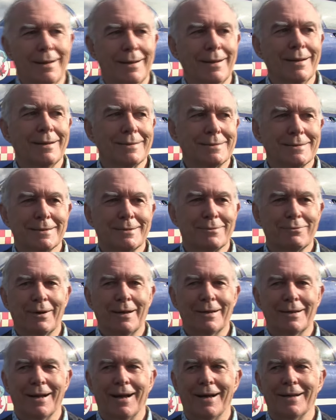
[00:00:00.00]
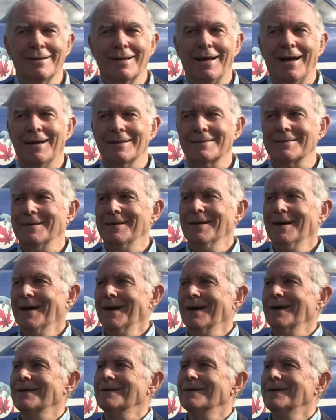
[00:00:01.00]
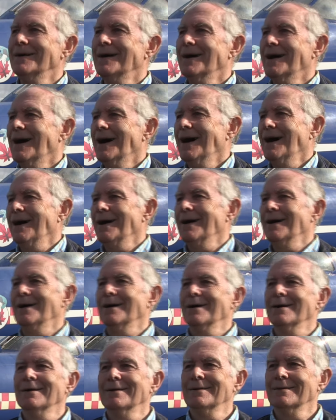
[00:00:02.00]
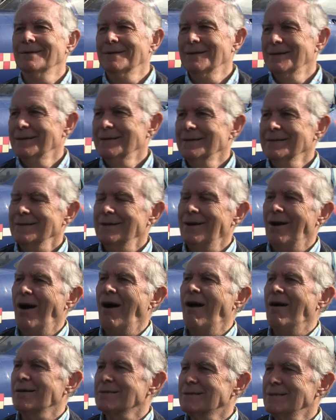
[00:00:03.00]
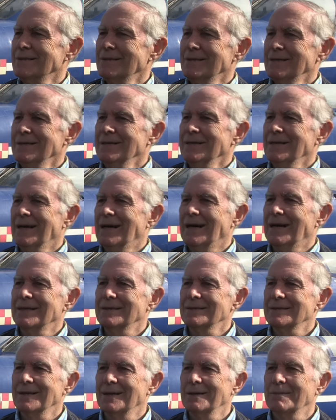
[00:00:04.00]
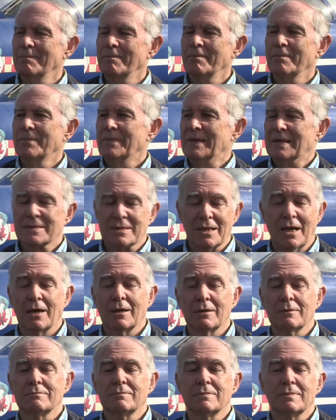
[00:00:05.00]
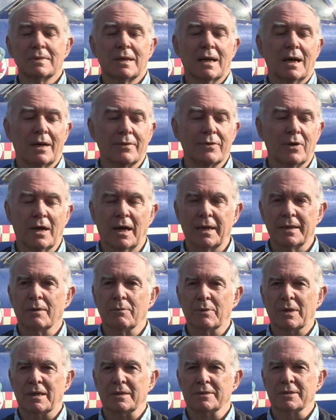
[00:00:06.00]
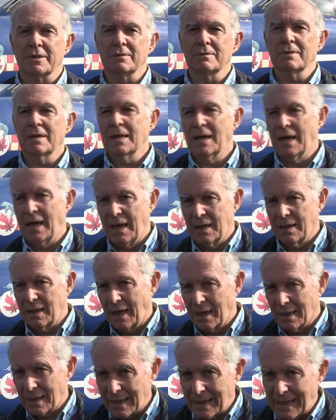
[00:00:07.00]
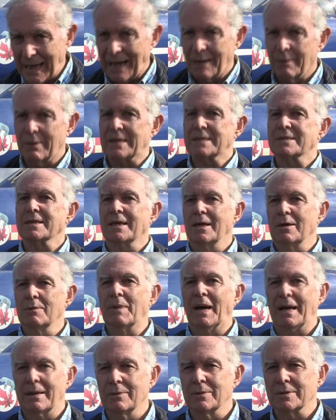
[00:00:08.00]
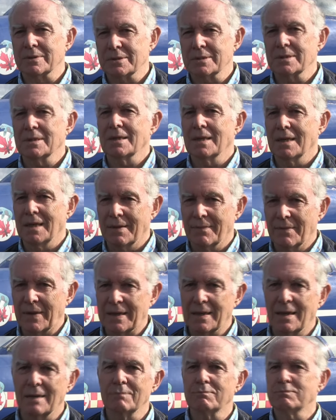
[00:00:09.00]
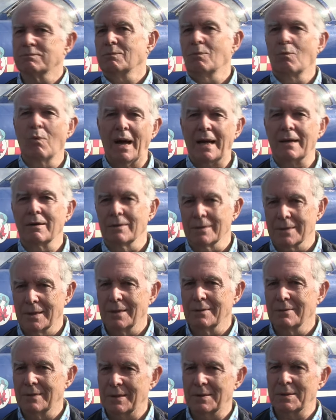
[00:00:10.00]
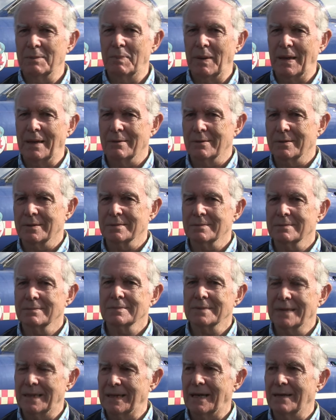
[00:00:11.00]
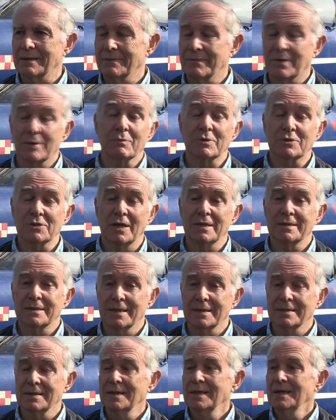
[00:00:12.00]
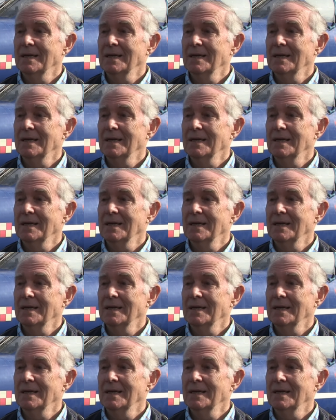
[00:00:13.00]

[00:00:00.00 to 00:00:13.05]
It just went like that. Oh God. And so I thought, I know what I'll do. I'll allow it to go backwards, and then I'll whack on a whole load of power and get out of it, which I did.